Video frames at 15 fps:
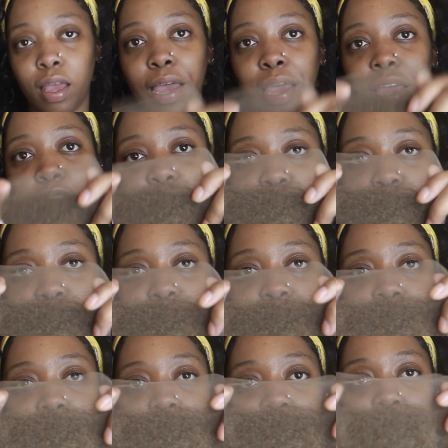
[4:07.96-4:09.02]
And the
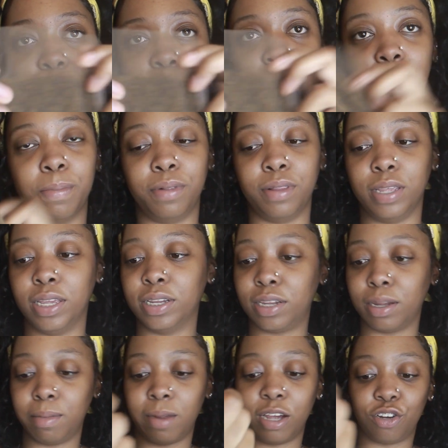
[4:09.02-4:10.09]
closure has been
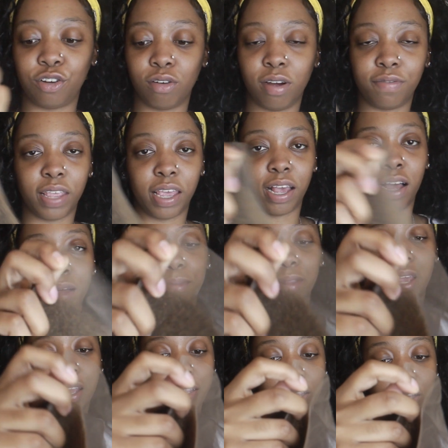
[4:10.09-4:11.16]
bleached. I'm not sure if they come
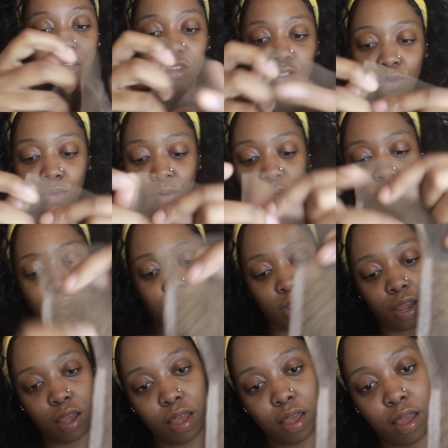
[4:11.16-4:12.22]
like this or